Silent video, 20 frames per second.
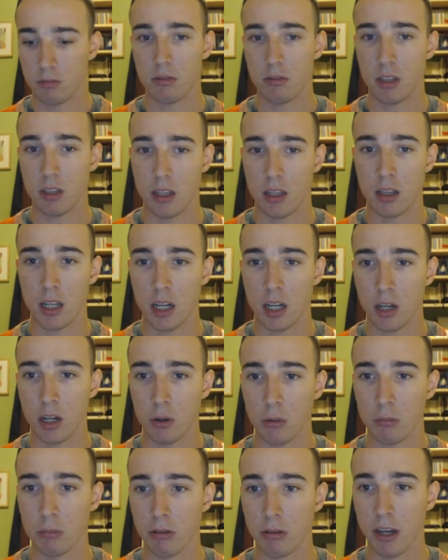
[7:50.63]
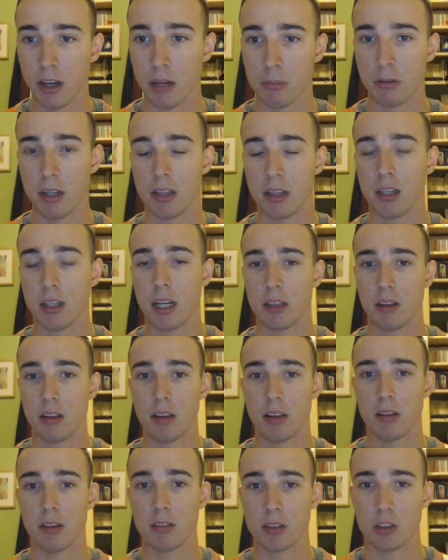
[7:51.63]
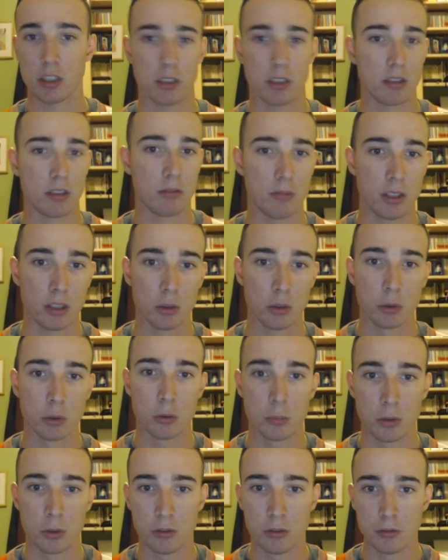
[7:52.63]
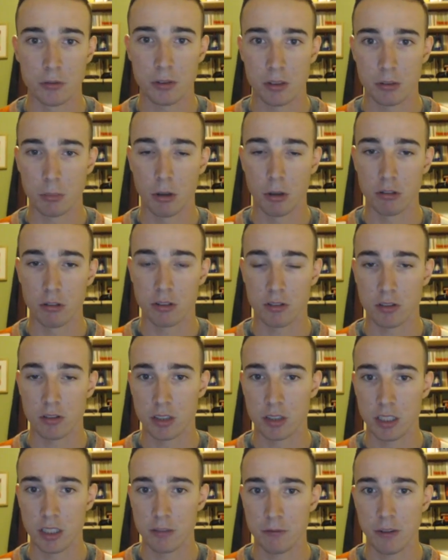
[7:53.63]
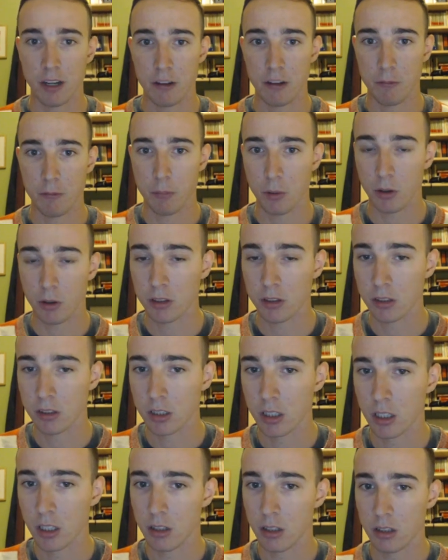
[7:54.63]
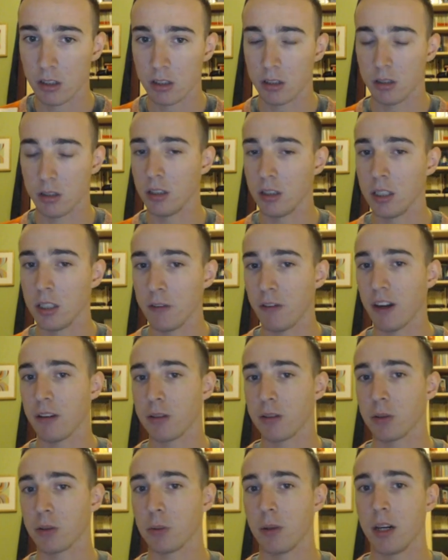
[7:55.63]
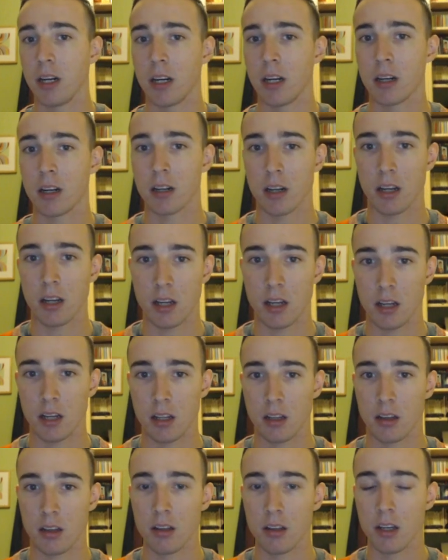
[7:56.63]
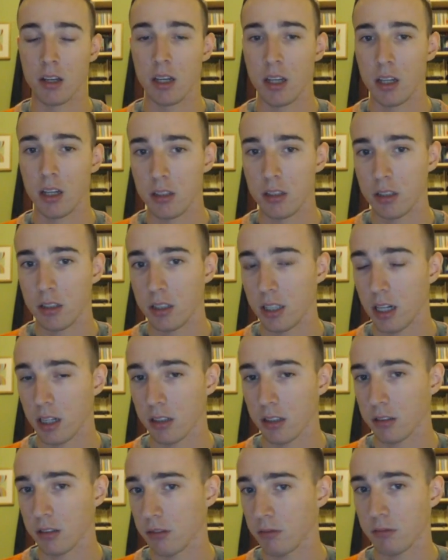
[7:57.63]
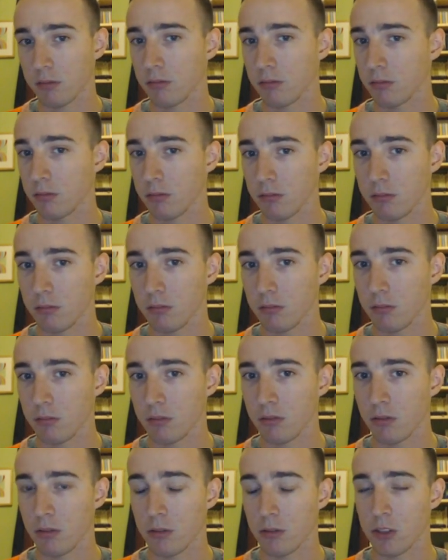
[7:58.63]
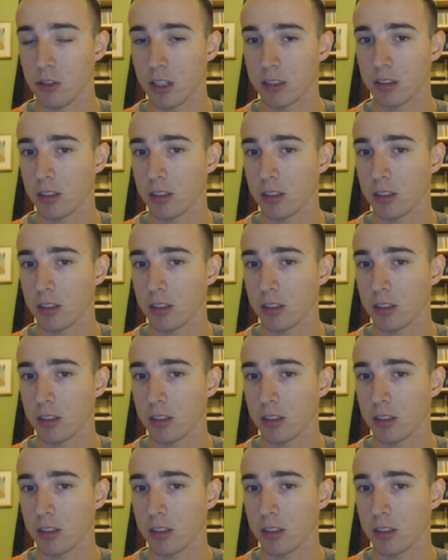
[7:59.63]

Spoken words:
And now black played knight e7, just very good move, bolstering d5 pawn, the d5 square, and yeah, just a